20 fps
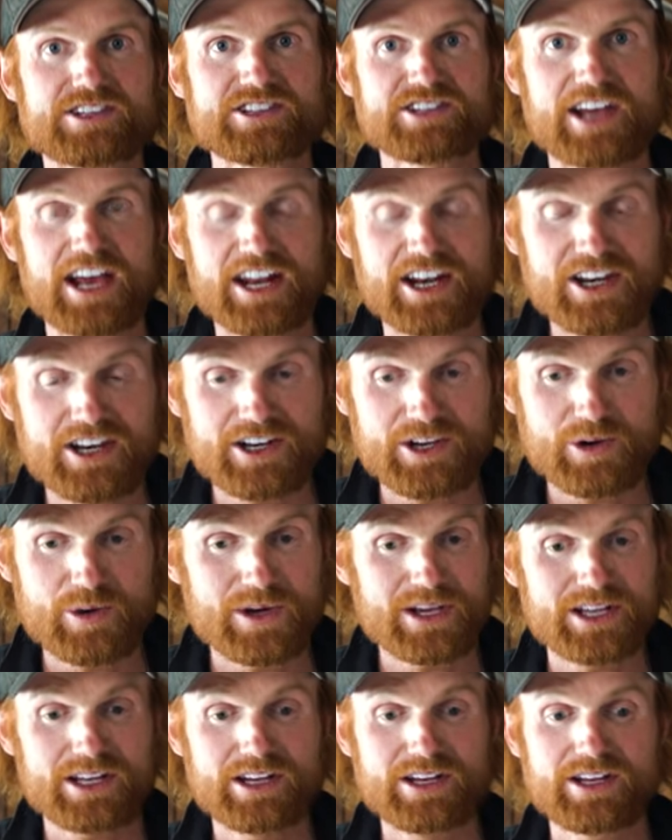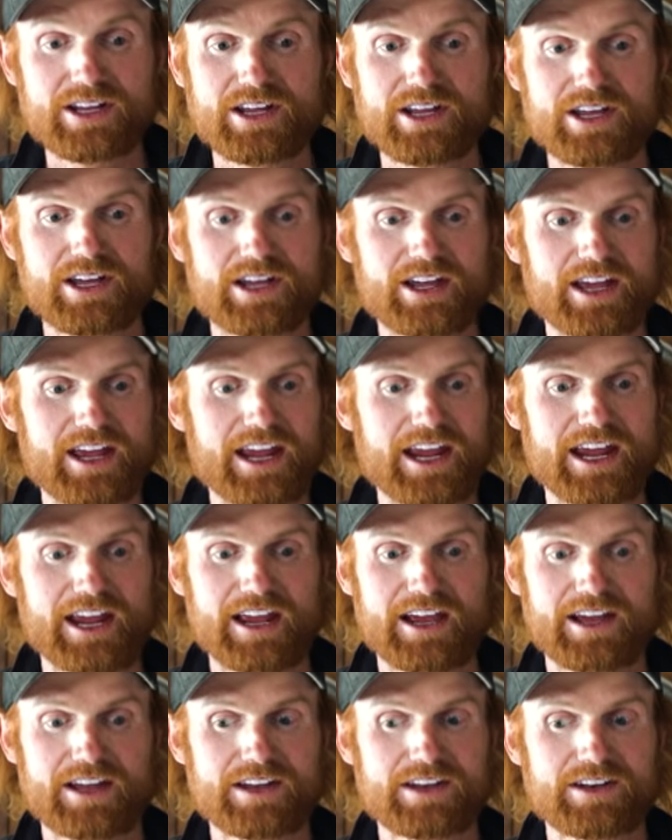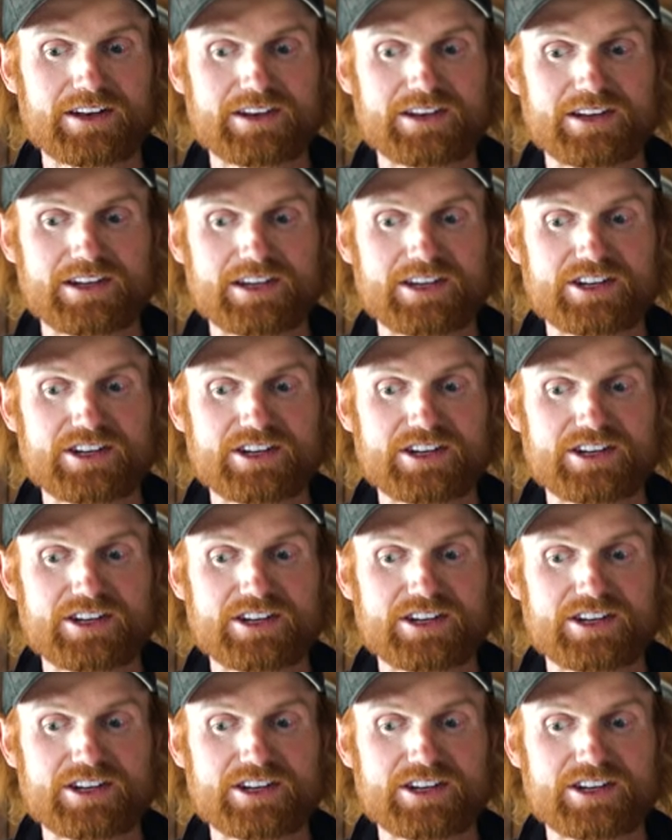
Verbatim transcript: genuine and